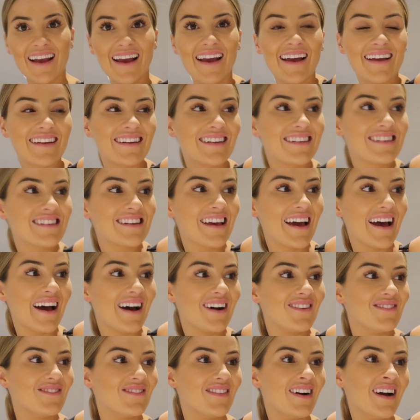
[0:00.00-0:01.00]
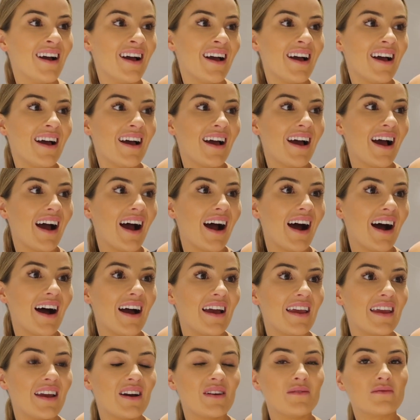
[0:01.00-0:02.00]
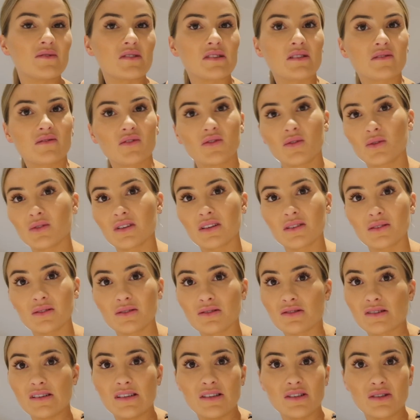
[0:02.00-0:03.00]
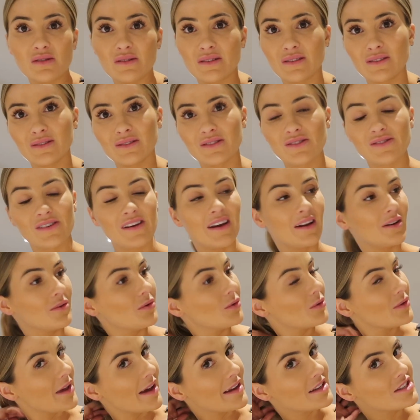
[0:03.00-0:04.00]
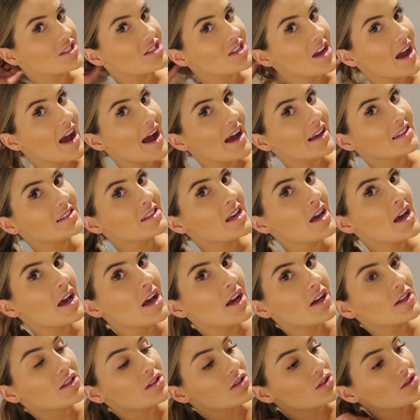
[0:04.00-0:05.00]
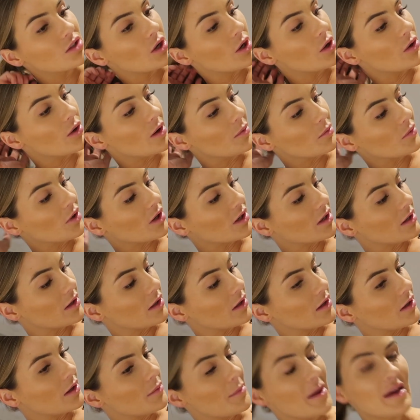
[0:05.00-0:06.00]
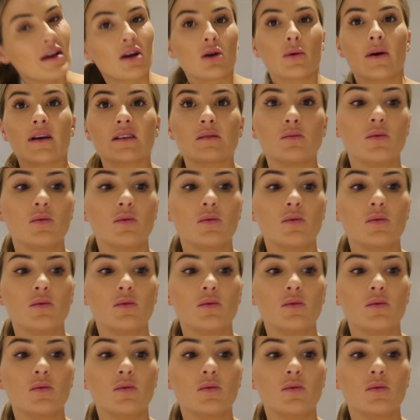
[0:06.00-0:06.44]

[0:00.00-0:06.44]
and um, I am just folding laundry and doing laundry and all that jazz. So I'm gonna make a quick